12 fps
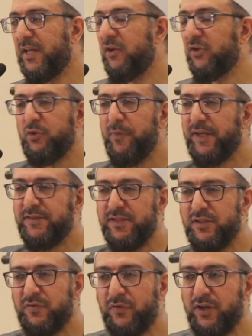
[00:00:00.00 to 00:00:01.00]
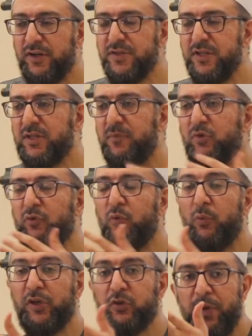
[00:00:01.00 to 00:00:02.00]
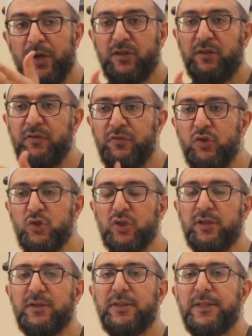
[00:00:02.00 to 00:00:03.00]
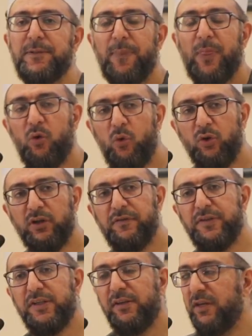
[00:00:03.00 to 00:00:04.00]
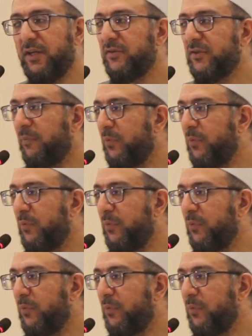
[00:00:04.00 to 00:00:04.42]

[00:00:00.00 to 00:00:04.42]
How does it make sense for us in terms of what we expect of the future? All of these things are